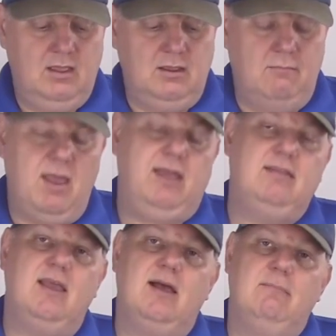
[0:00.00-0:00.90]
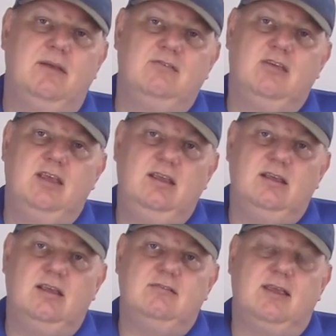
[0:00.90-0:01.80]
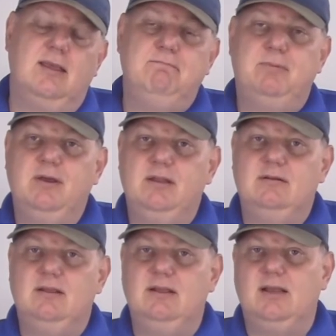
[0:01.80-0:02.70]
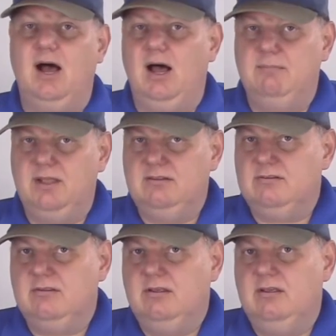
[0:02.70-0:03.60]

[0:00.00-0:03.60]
The main thing I'm missing is input and comments,